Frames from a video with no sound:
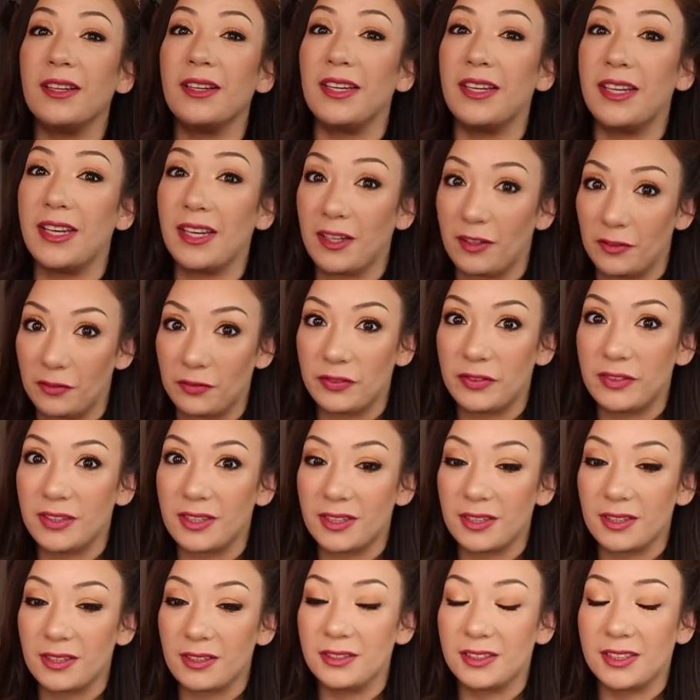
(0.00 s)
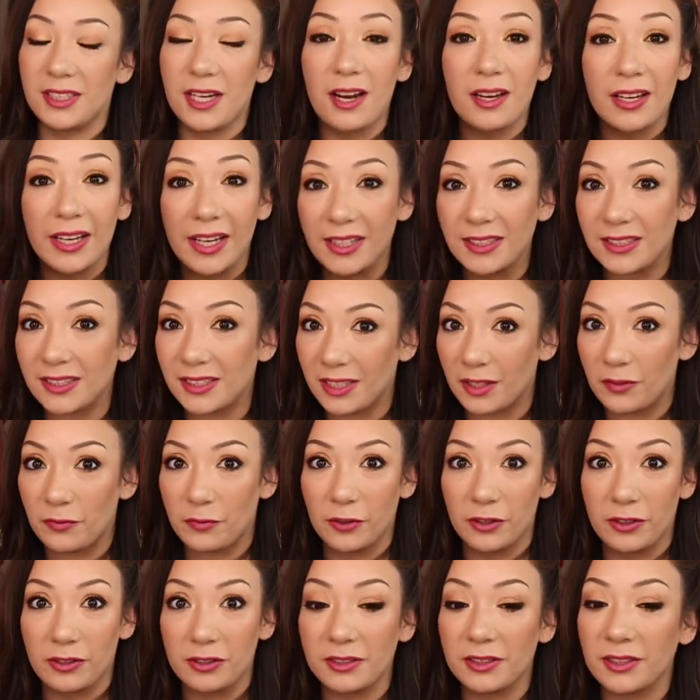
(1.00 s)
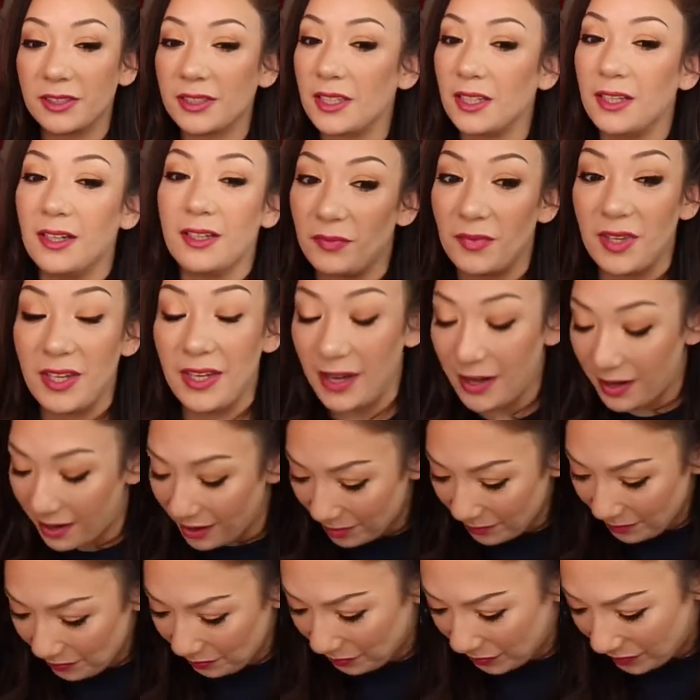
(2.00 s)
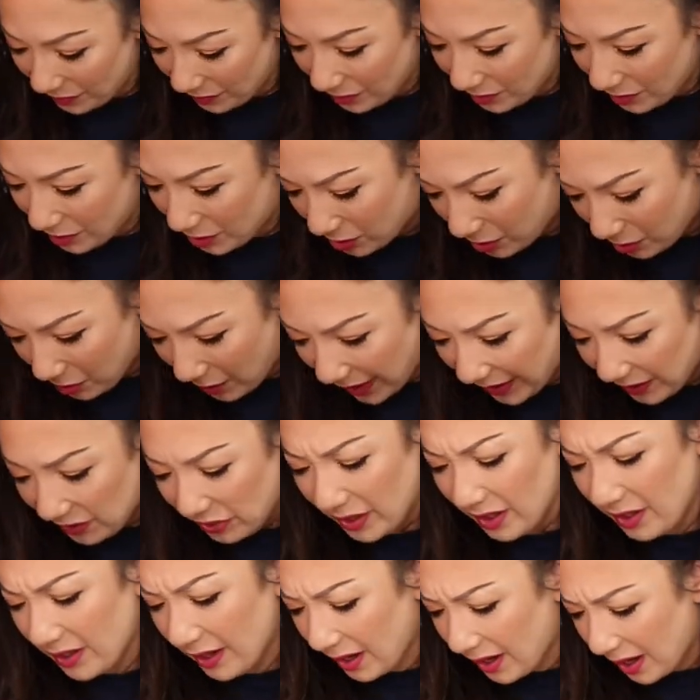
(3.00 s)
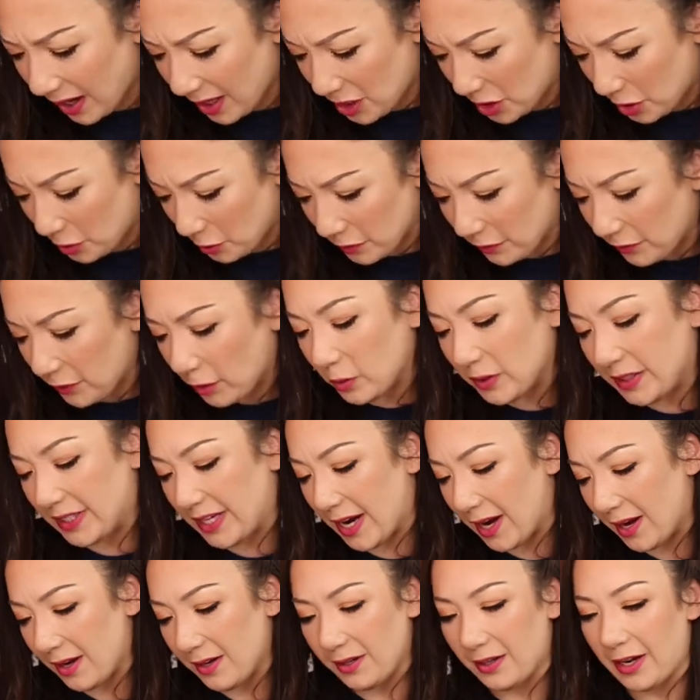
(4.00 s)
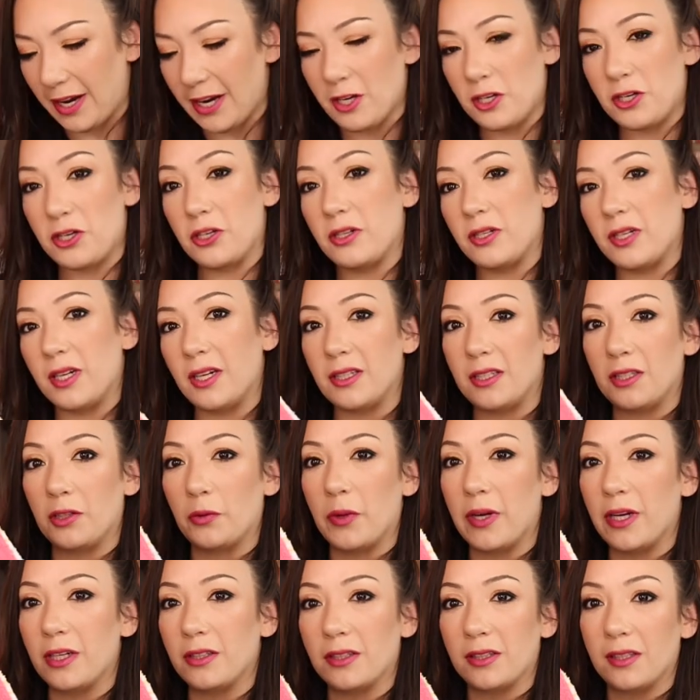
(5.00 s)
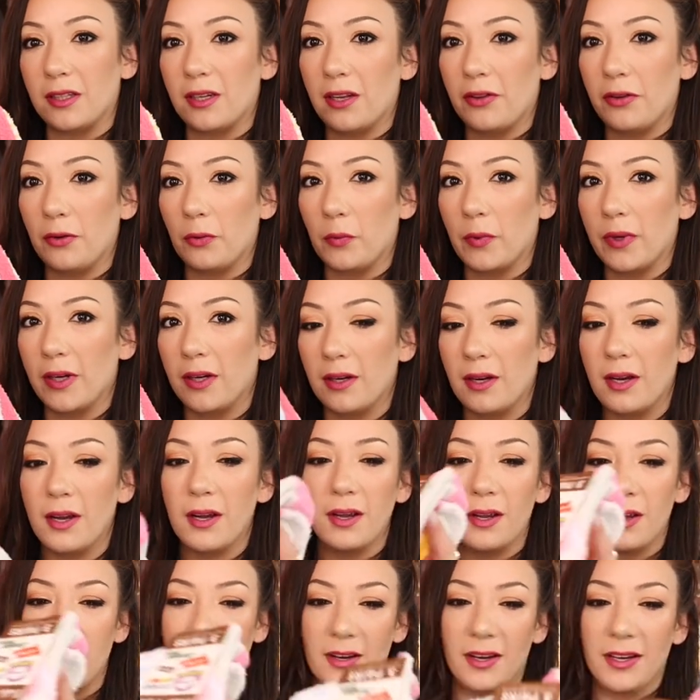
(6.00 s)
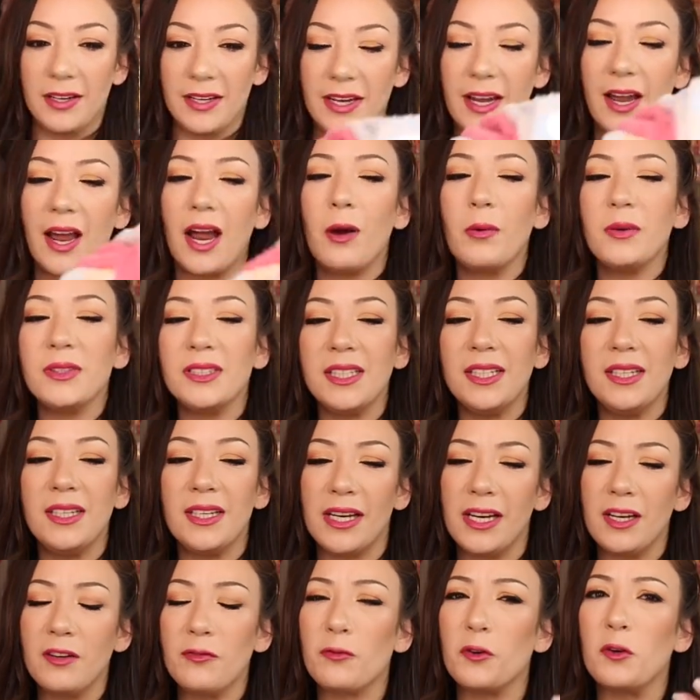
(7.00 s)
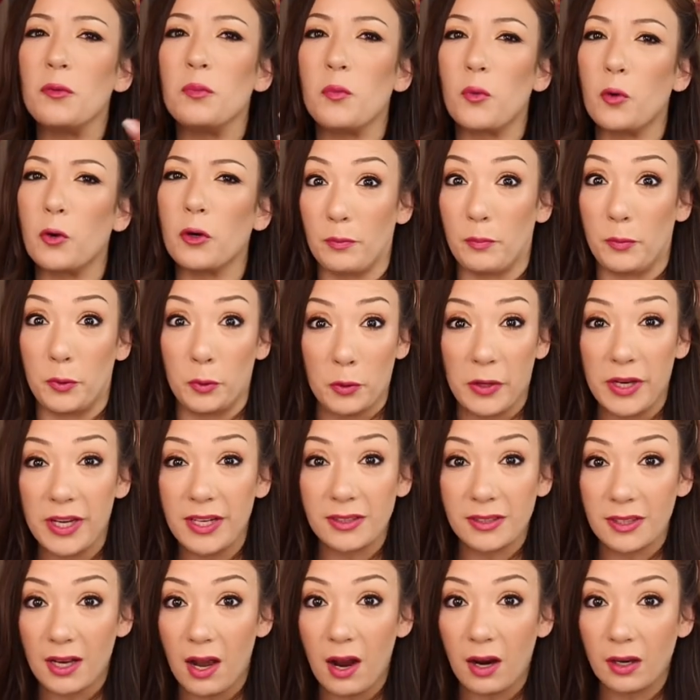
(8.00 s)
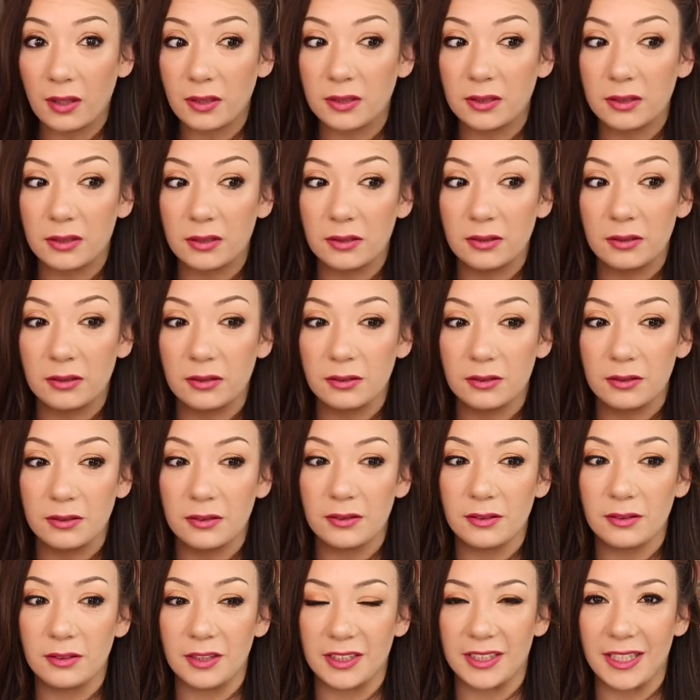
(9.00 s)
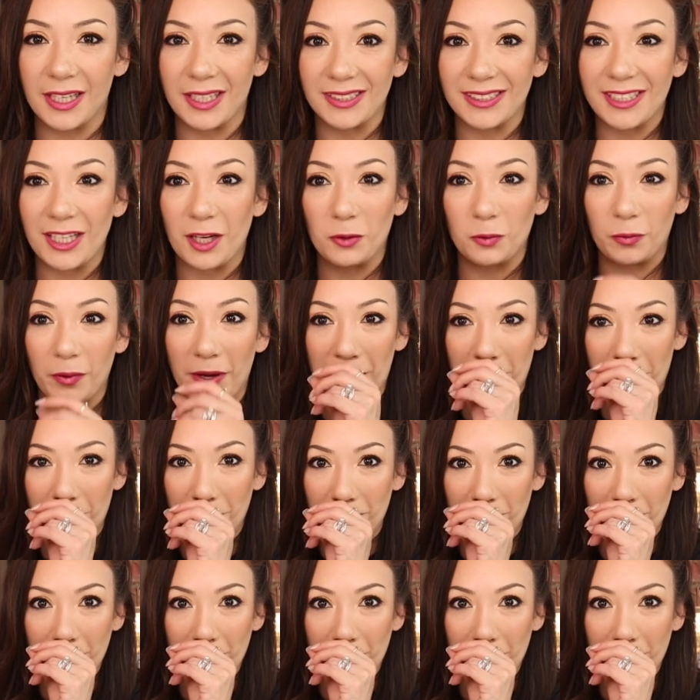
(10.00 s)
gifts. Stocking stuffers. Yeah. So I think I got two of those. Yeah, I sure did. So here's another one. Yeah, I was in need for more booty socks. Does that sound right?